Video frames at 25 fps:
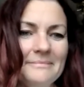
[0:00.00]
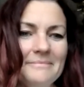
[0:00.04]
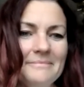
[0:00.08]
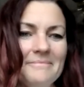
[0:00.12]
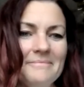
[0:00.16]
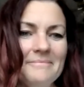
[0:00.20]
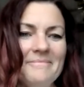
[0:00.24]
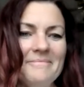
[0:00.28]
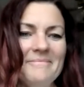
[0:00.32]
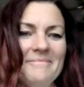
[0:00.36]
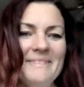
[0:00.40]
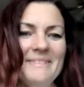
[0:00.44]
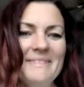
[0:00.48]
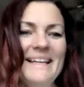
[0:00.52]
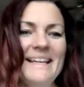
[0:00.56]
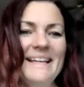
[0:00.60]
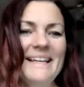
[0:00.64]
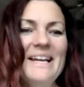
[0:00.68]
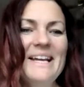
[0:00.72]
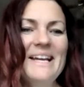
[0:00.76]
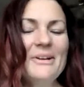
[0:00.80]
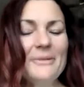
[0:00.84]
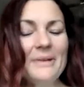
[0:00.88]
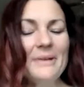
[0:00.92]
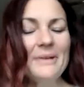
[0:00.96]
Mm-hmm.
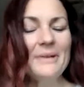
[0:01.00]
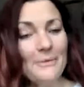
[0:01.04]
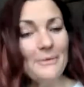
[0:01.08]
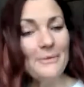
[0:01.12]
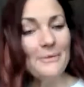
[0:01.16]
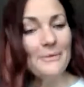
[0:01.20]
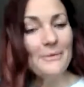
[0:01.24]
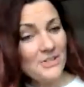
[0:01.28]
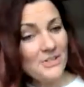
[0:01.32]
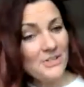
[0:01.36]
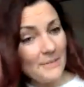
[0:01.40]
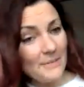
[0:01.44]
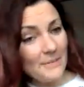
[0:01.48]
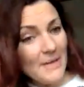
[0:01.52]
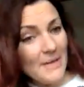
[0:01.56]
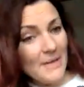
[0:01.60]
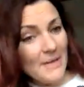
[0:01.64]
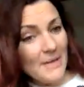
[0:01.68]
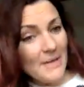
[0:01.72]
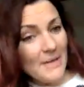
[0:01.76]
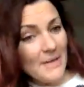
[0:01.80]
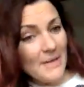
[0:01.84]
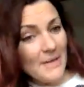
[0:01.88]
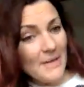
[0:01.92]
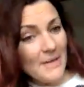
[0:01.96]
Great question.
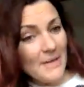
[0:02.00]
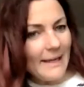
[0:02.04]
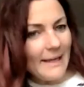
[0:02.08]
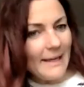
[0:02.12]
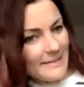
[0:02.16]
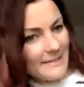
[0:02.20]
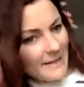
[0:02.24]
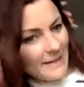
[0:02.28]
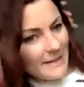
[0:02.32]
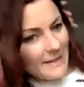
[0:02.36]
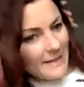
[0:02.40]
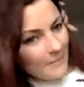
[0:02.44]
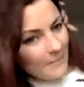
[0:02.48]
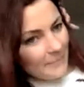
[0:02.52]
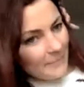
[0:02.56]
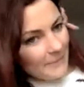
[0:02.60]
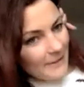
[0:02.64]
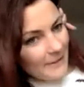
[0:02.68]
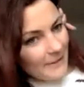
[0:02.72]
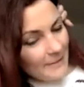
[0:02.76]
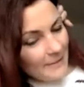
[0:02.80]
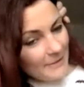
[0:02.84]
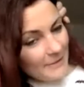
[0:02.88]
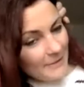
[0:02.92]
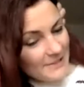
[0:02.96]
And
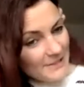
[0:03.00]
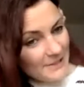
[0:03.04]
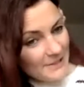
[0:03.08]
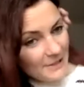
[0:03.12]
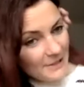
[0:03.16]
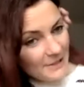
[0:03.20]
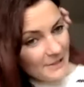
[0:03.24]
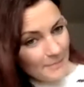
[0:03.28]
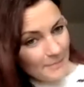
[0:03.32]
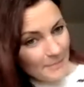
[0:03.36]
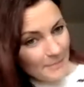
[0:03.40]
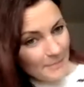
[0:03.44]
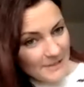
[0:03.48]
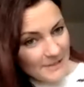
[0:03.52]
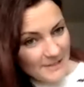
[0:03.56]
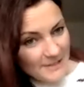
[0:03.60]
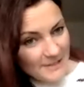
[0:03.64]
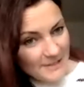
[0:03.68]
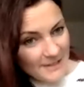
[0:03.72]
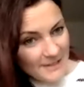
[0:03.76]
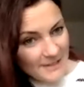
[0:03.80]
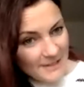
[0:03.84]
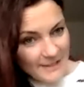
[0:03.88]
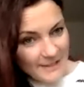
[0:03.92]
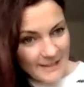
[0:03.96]
I'm going to start up by
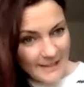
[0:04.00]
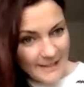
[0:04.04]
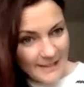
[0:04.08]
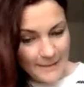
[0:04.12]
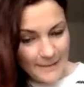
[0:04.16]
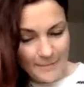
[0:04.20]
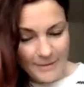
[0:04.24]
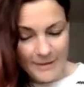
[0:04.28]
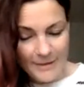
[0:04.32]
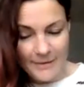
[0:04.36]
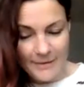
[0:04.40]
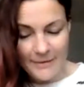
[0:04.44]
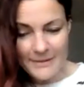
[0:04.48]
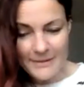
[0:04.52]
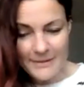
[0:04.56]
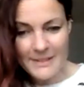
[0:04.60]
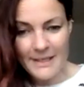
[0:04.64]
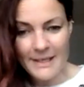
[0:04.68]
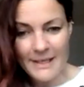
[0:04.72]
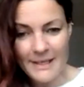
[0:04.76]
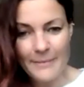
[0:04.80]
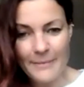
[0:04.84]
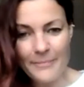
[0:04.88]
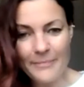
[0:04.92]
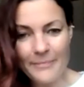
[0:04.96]
talking
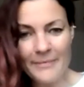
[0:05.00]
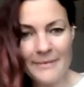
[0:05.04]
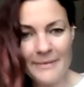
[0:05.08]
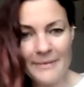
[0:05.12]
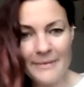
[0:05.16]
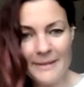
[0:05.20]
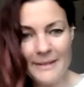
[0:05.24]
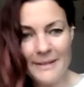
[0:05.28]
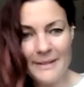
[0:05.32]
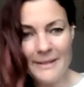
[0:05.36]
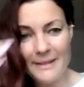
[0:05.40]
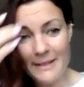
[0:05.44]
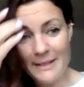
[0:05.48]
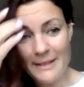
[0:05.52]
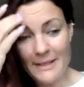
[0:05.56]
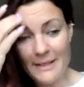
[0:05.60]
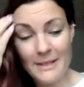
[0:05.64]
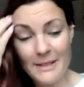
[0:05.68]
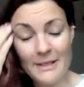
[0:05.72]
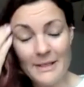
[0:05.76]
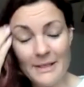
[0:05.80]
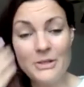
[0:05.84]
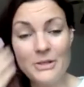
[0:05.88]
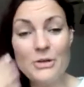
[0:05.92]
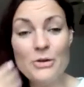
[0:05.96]
about
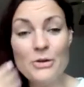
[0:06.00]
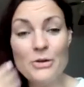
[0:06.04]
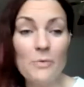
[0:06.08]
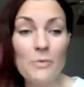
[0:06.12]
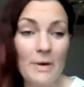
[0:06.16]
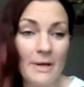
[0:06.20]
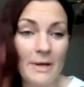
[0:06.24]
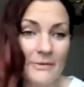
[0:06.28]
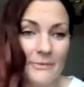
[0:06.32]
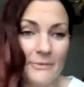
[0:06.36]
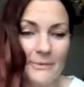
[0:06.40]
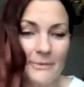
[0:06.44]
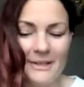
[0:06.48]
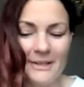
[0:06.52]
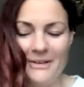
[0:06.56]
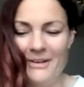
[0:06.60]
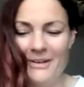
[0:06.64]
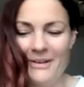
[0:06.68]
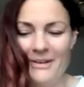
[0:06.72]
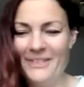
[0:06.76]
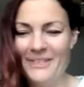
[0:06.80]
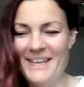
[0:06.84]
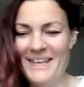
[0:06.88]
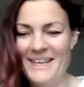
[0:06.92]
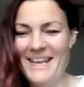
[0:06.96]
you as one
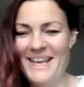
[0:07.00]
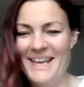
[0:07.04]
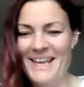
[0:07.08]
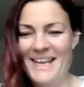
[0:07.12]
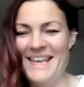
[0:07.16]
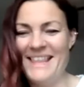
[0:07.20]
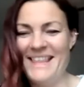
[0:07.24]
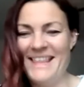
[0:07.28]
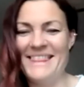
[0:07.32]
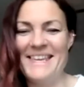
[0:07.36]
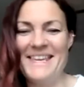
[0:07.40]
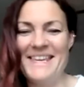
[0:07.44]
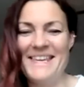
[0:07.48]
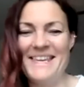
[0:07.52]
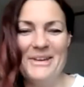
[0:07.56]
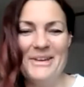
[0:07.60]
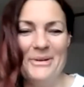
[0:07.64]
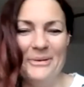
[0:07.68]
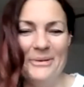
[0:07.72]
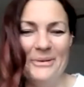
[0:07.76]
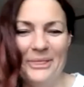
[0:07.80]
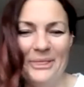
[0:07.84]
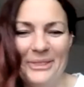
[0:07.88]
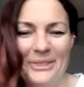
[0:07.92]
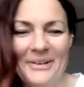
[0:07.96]
of the
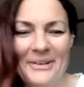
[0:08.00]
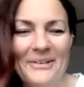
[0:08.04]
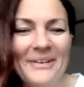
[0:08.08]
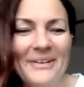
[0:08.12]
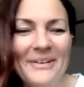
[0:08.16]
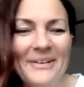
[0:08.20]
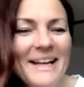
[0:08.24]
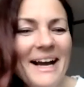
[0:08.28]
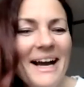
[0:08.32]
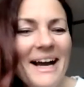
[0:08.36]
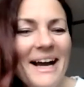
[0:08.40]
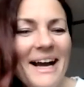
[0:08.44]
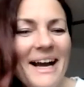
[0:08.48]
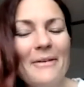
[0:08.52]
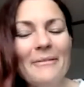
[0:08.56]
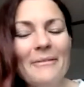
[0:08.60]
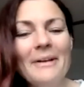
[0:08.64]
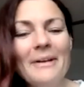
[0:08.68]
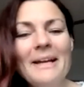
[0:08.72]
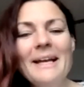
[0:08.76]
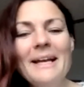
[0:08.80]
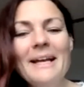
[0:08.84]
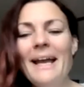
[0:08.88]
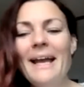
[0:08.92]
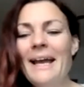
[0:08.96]
youth who I
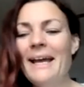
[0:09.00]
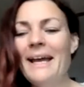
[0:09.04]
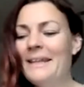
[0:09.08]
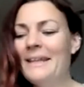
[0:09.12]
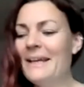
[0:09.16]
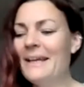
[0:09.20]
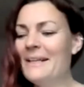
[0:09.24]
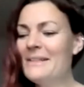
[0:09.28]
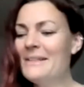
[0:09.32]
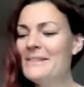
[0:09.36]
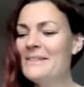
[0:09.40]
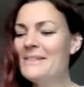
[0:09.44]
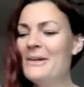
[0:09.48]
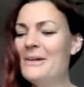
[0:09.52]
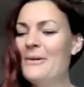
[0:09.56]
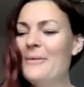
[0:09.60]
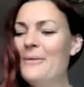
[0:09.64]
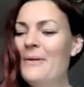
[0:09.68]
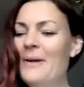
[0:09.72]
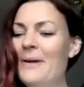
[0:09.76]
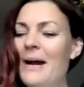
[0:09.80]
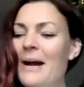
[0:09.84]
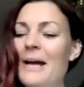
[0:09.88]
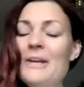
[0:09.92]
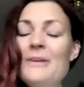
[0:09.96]
have, and that,
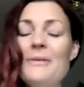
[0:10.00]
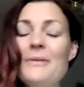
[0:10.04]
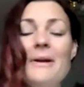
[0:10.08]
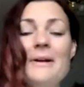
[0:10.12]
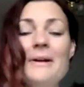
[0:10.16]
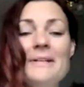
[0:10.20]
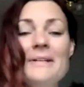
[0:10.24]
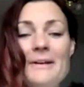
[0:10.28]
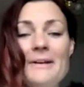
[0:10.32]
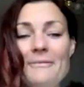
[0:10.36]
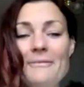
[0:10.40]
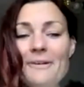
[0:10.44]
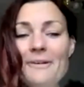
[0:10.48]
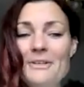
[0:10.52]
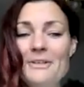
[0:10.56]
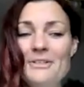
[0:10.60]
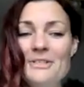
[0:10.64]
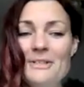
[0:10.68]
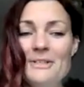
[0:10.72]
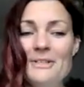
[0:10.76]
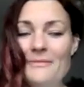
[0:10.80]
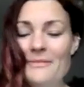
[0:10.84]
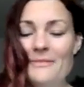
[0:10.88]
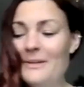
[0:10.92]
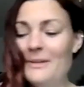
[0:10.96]
so under our
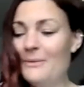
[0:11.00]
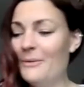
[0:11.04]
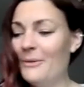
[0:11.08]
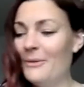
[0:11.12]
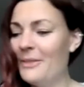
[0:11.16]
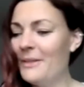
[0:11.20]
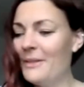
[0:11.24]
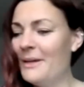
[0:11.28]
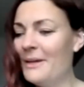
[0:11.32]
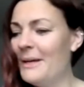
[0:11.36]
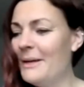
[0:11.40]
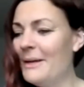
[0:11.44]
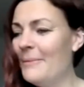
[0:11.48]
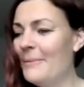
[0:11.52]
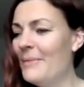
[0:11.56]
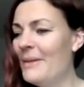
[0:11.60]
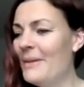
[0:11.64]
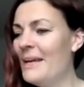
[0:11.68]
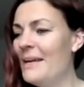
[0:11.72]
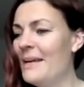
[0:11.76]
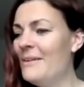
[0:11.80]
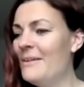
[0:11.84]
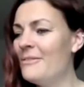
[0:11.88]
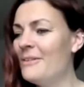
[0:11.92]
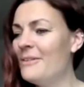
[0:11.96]
definition of youth,
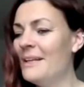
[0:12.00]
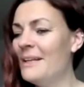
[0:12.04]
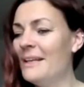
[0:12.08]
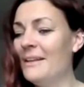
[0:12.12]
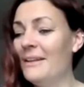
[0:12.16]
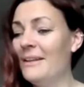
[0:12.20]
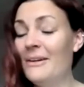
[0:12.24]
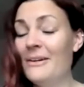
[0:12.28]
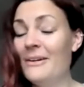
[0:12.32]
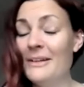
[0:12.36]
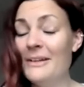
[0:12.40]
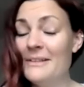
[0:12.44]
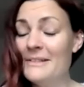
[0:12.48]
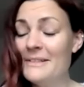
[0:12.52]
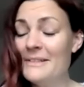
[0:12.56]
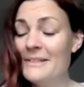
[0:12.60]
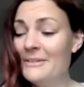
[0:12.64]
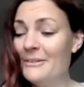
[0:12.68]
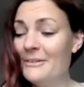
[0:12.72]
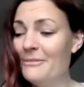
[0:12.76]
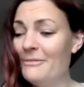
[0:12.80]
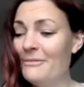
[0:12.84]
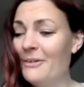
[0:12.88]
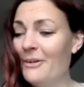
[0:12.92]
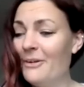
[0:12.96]
Avery and Ilara
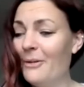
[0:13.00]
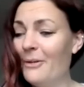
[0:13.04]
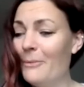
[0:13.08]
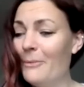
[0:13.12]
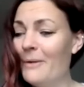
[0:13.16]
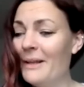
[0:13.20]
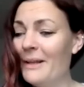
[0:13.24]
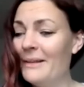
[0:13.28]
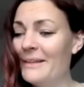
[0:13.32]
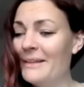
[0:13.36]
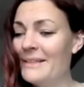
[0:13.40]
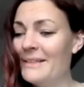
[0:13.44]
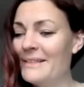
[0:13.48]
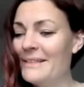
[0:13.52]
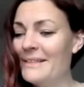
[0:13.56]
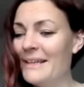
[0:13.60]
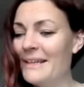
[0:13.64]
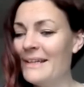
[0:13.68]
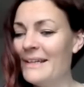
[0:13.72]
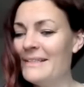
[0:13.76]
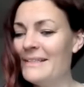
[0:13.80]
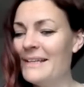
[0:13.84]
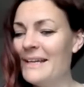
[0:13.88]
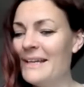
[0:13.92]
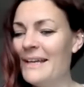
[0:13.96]
still fall well into
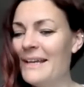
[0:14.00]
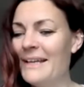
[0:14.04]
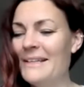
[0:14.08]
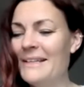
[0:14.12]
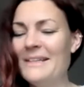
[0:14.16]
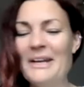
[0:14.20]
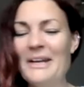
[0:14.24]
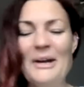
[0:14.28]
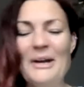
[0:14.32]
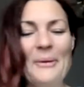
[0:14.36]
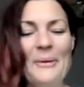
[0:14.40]
that. And